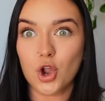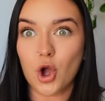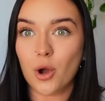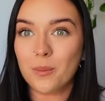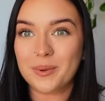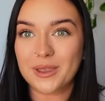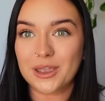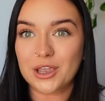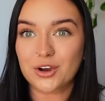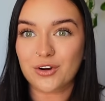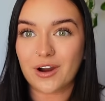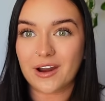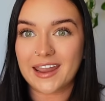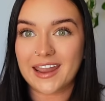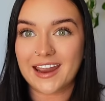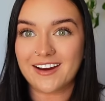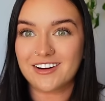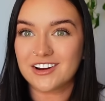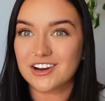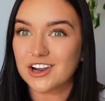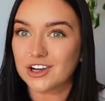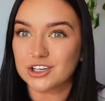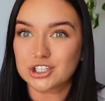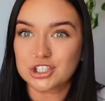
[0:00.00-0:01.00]
not be a gray
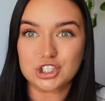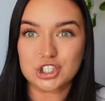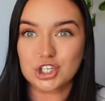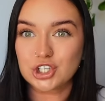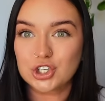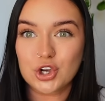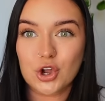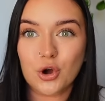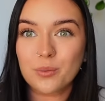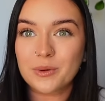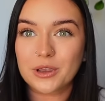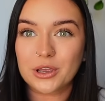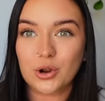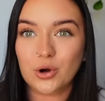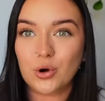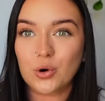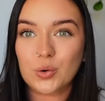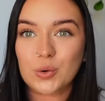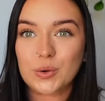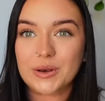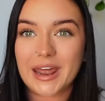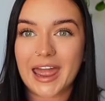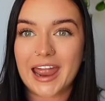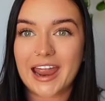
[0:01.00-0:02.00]
area, should not be an
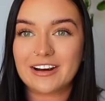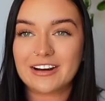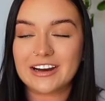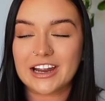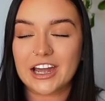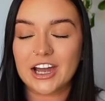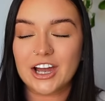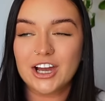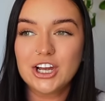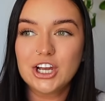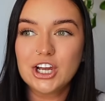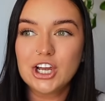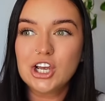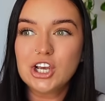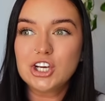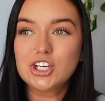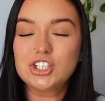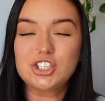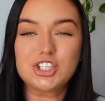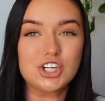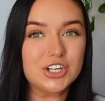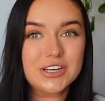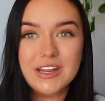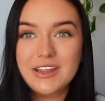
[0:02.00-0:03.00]
awkward area,
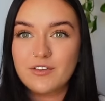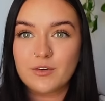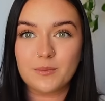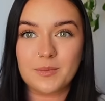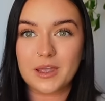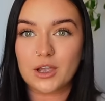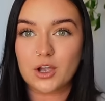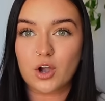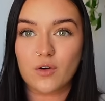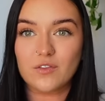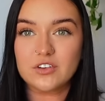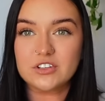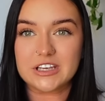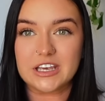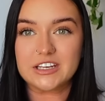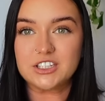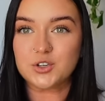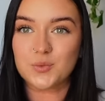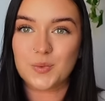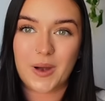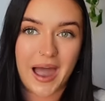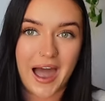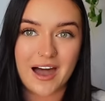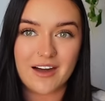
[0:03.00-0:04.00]
shouldn't even be a
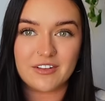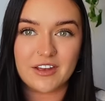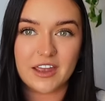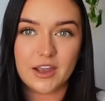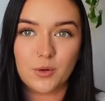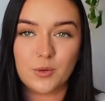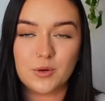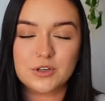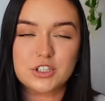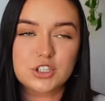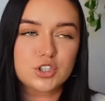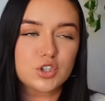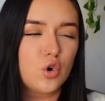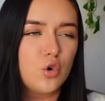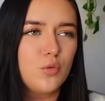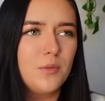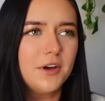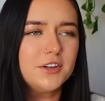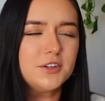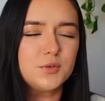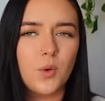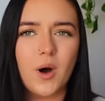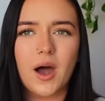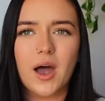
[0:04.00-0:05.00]
conversation we're having, which is
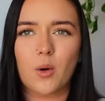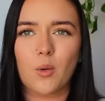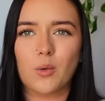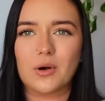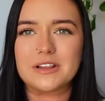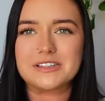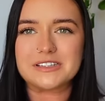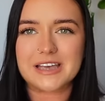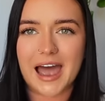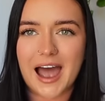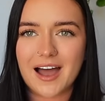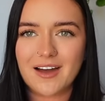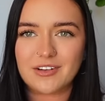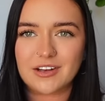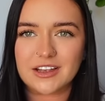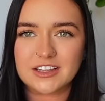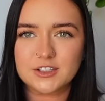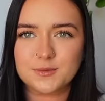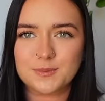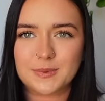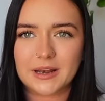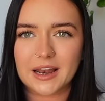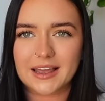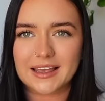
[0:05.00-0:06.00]
almost why I wanted to have it,
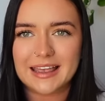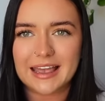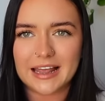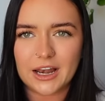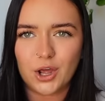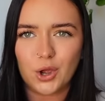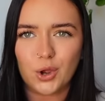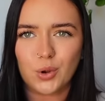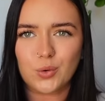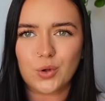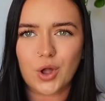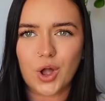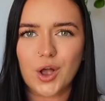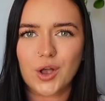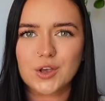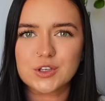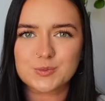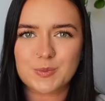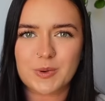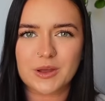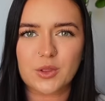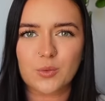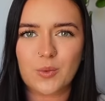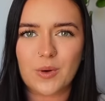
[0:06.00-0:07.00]
to be like, hello girls,
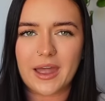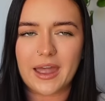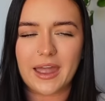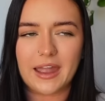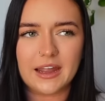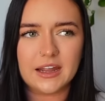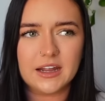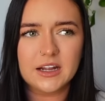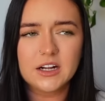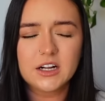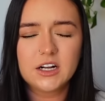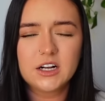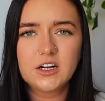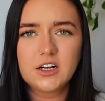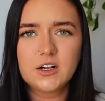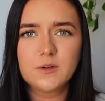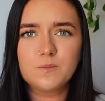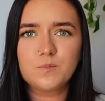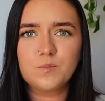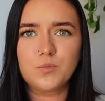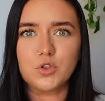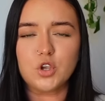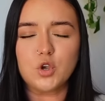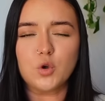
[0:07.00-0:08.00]
by the way,
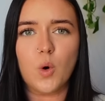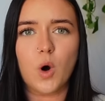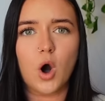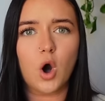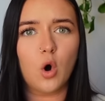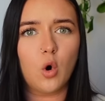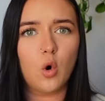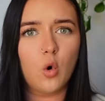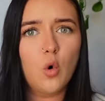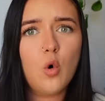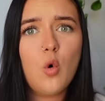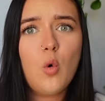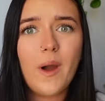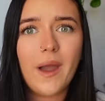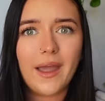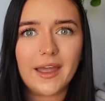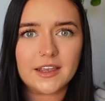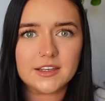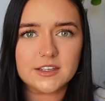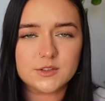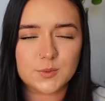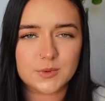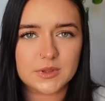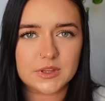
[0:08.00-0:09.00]
you are
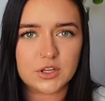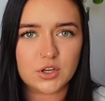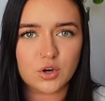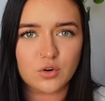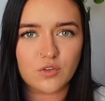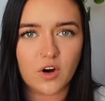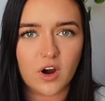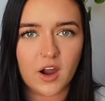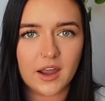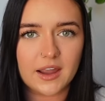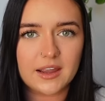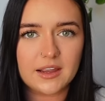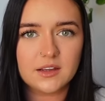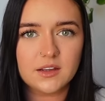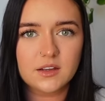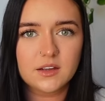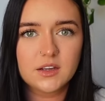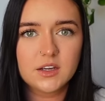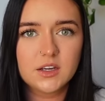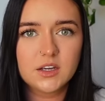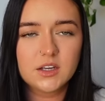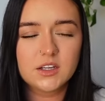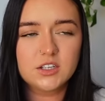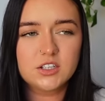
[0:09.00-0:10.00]
always within your right
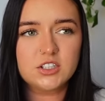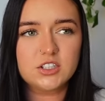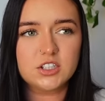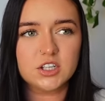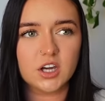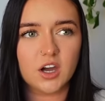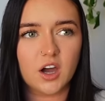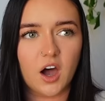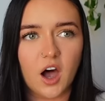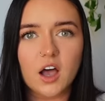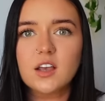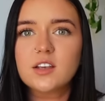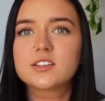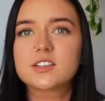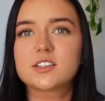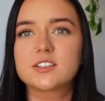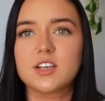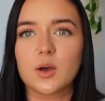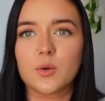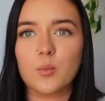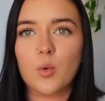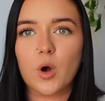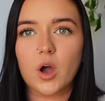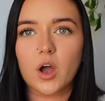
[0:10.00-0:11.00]
to ask
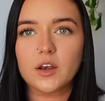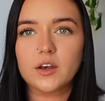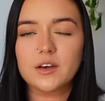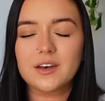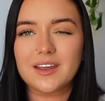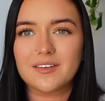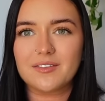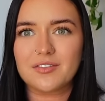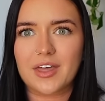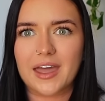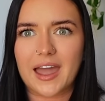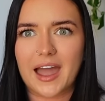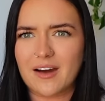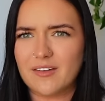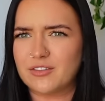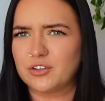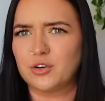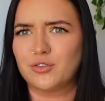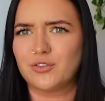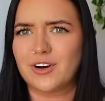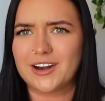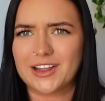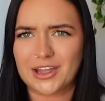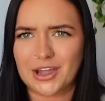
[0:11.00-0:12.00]
someone if they haven't
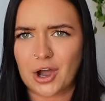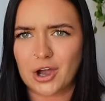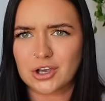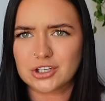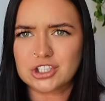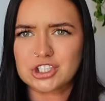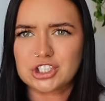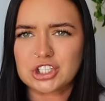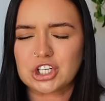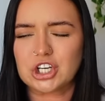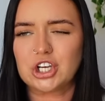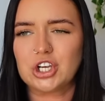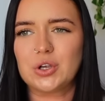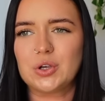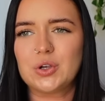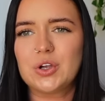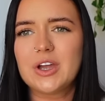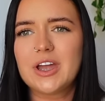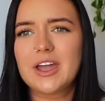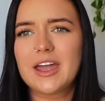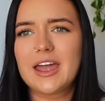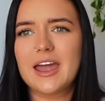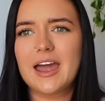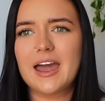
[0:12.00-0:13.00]
already asked you.
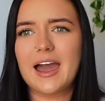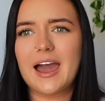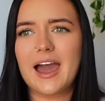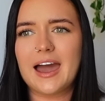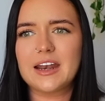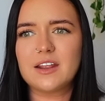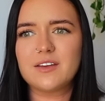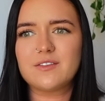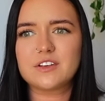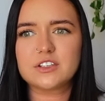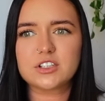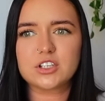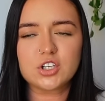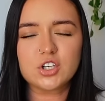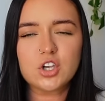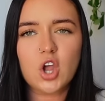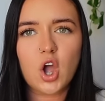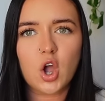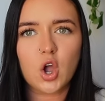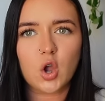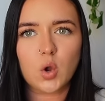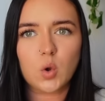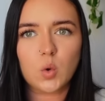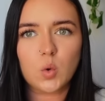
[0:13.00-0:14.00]
And if it's a
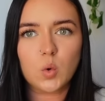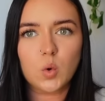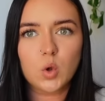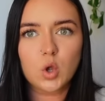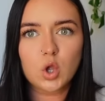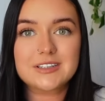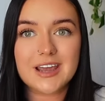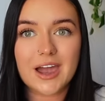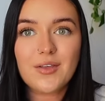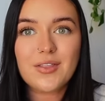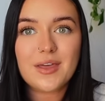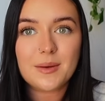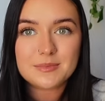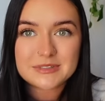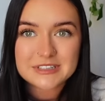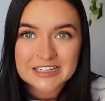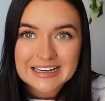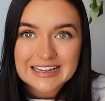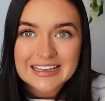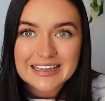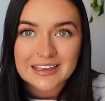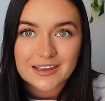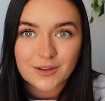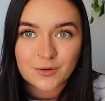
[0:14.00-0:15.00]
no, tell them to
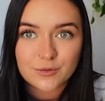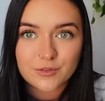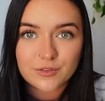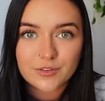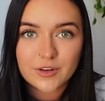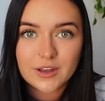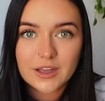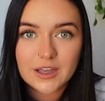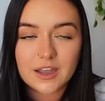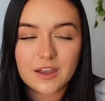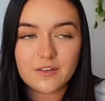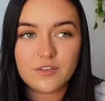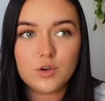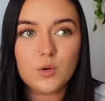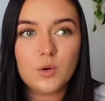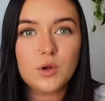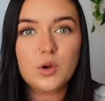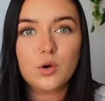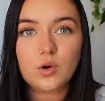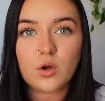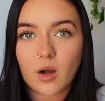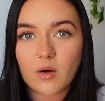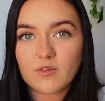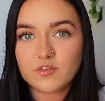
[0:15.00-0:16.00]
leave. If you are
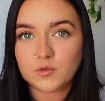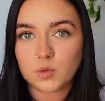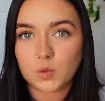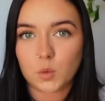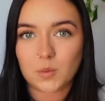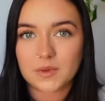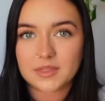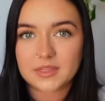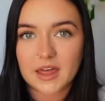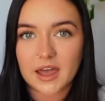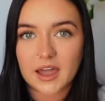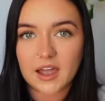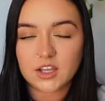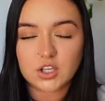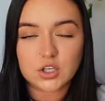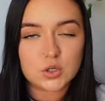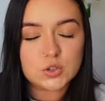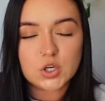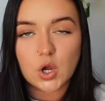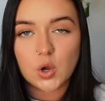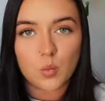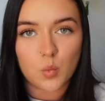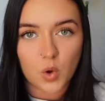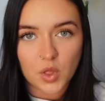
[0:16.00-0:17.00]
not comfortable with that, you
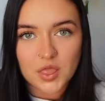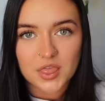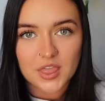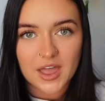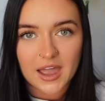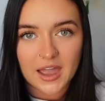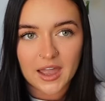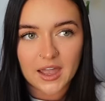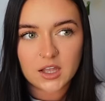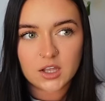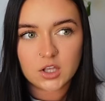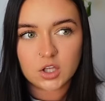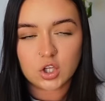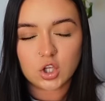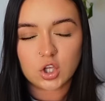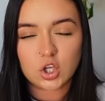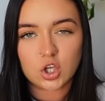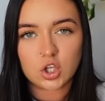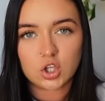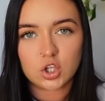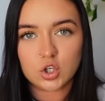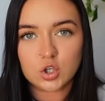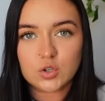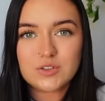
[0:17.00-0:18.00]
don't want that,
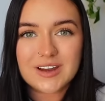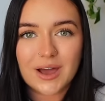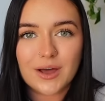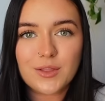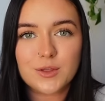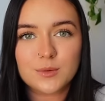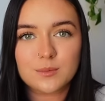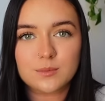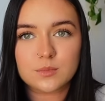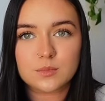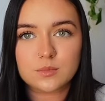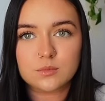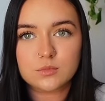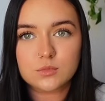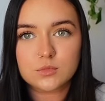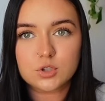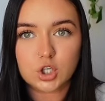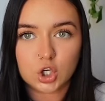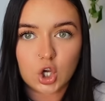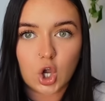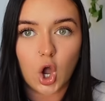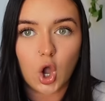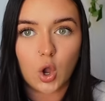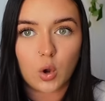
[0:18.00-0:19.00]
you tell them
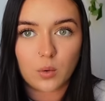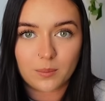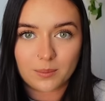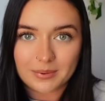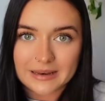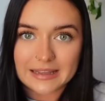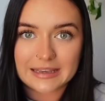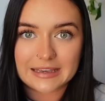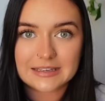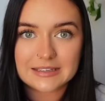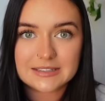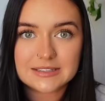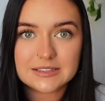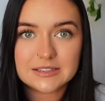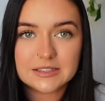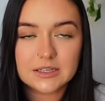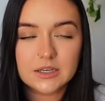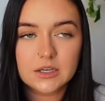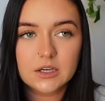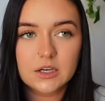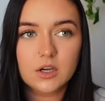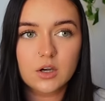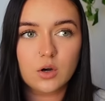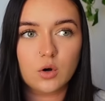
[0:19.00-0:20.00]
to go, please.
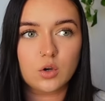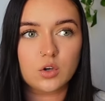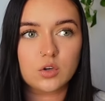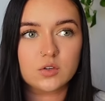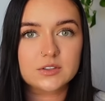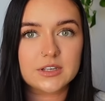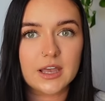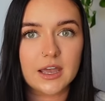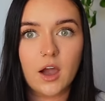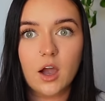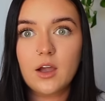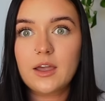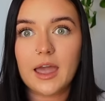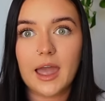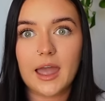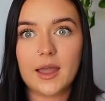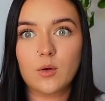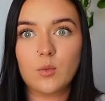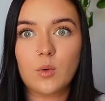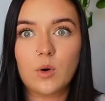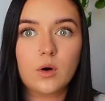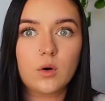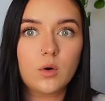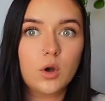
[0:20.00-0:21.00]
Or you say, okay,
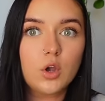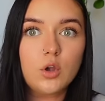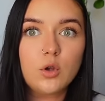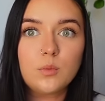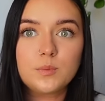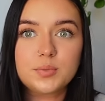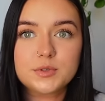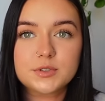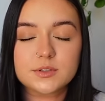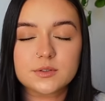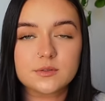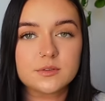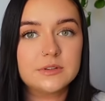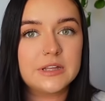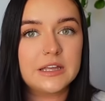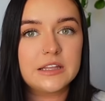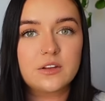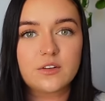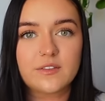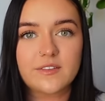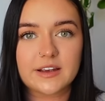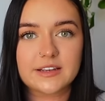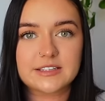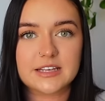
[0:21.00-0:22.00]
well, oops,
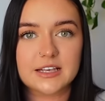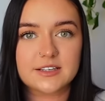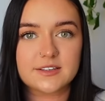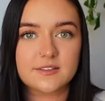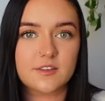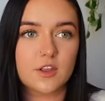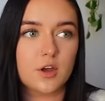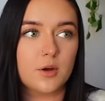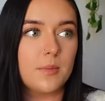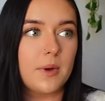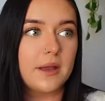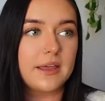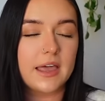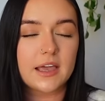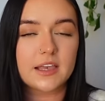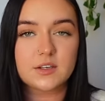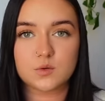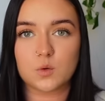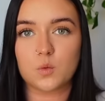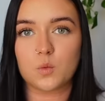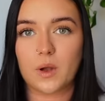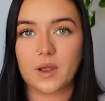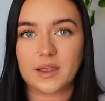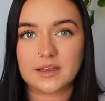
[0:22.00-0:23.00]
neither of us has them, I guess
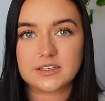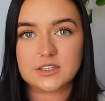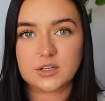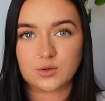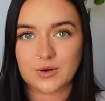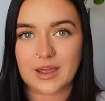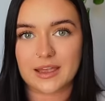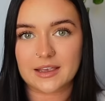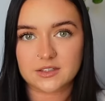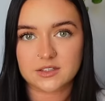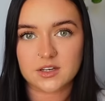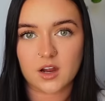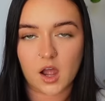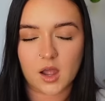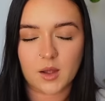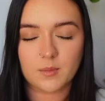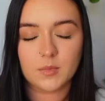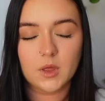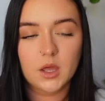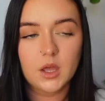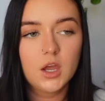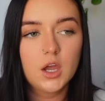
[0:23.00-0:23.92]
we'll wait until next time.